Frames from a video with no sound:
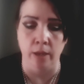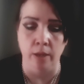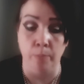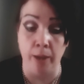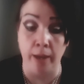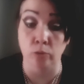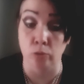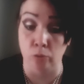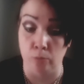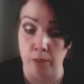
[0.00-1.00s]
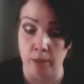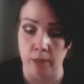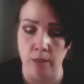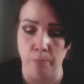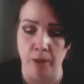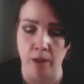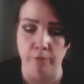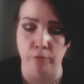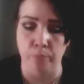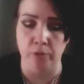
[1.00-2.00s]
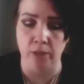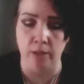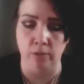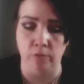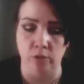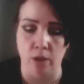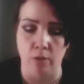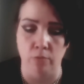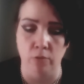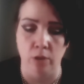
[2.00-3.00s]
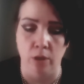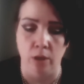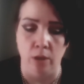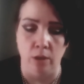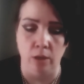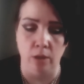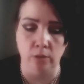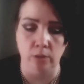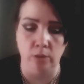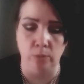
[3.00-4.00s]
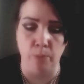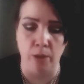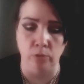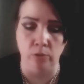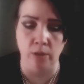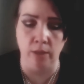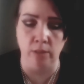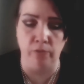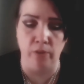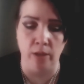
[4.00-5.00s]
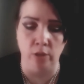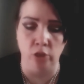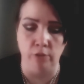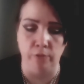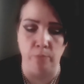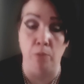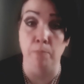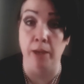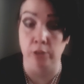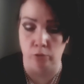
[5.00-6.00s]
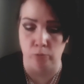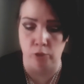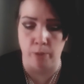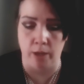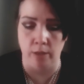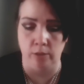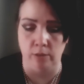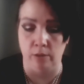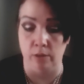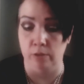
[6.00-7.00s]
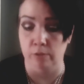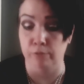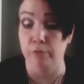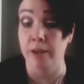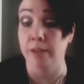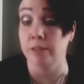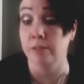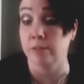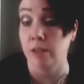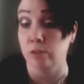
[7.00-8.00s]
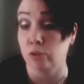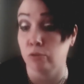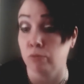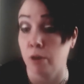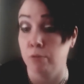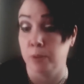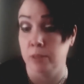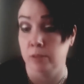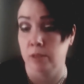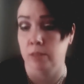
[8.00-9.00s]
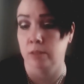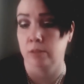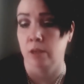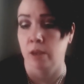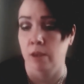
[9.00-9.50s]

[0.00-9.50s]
Black tourmaline, a powerful protective stone, dispels negative energy from your magical space. And frankincense, rope incense.